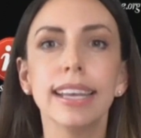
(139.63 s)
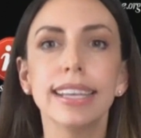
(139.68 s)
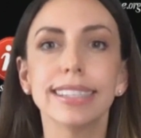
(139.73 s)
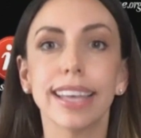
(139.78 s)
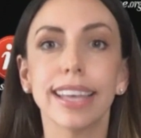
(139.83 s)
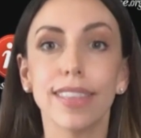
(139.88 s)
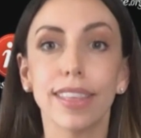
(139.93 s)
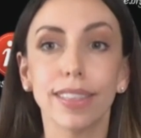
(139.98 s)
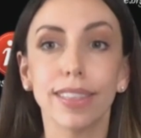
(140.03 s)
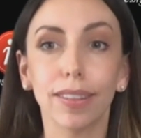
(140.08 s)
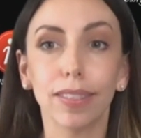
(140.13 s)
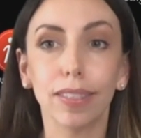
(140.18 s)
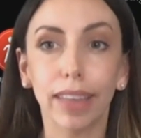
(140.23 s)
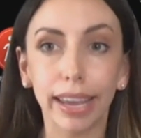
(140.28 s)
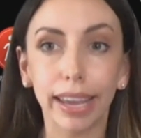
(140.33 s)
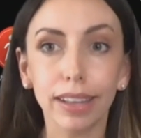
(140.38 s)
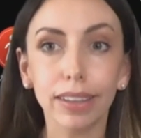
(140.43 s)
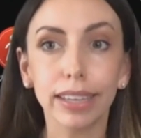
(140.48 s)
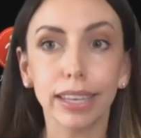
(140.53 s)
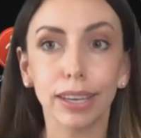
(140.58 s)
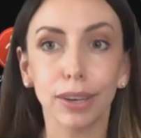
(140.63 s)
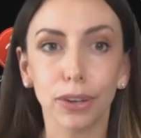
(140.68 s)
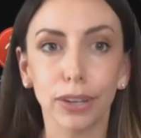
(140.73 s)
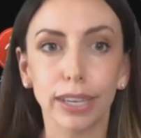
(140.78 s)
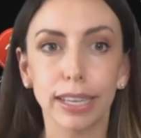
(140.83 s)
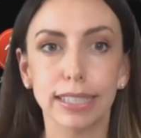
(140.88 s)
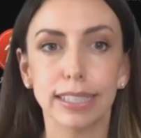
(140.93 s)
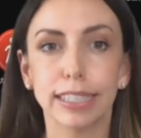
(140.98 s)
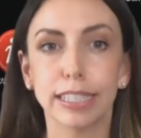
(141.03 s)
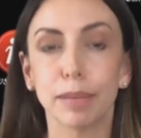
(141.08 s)
said that the likelihood
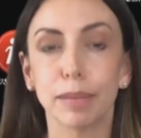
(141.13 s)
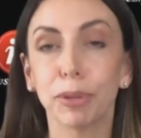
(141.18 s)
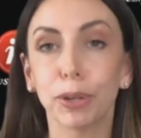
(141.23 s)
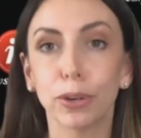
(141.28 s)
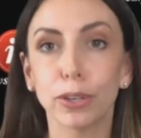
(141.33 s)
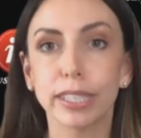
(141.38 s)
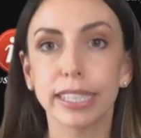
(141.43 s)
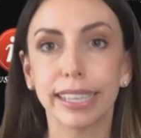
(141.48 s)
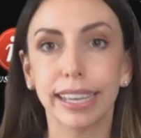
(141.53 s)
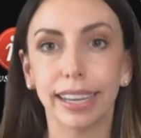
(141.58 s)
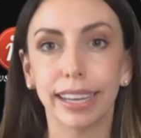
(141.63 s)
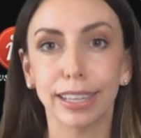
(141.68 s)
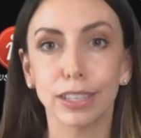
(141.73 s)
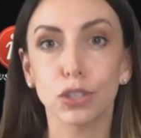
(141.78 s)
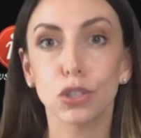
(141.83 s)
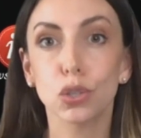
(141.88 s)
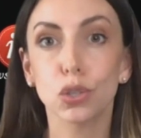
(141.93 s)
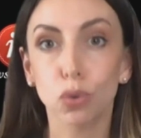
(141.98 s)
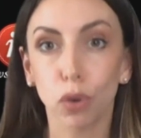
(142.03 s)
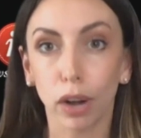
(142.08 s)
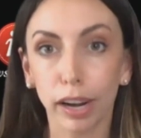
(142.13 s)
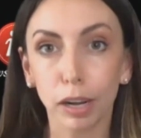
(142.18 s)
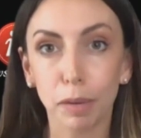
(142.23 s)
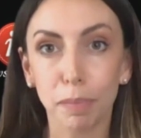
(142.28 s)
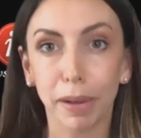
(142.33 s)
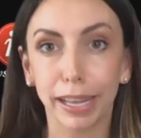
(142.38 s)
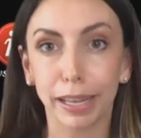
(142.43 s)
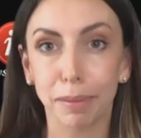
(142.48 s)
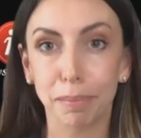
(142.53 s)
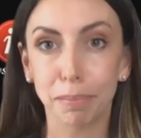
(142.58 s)
is similar to getting struck
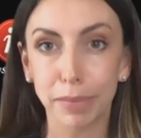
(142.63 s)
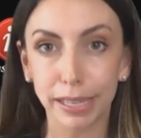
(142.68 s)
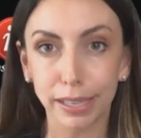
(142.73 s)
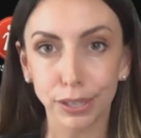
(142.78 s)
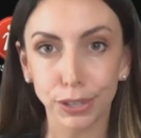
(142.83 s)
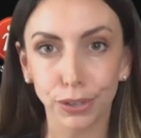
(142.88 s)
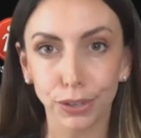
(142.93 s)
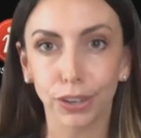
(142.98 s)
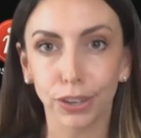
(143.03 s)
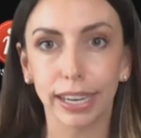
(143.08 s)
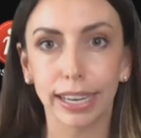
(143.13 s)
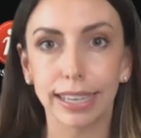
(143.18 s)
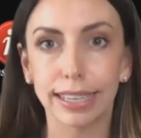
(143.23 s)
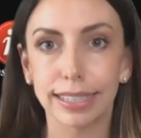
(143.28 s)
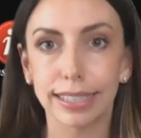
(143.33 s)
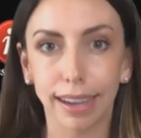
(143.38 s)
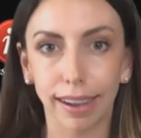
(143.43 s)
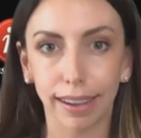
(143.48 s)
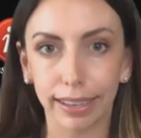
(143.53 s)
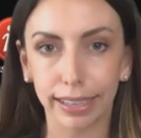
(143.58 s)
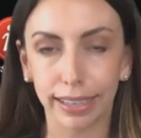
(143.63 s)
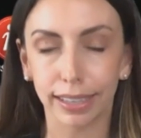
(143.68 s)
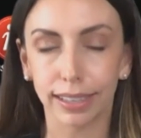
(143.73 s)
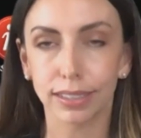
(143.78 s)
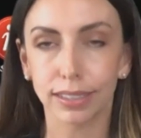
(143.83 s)
by a meteor and dying.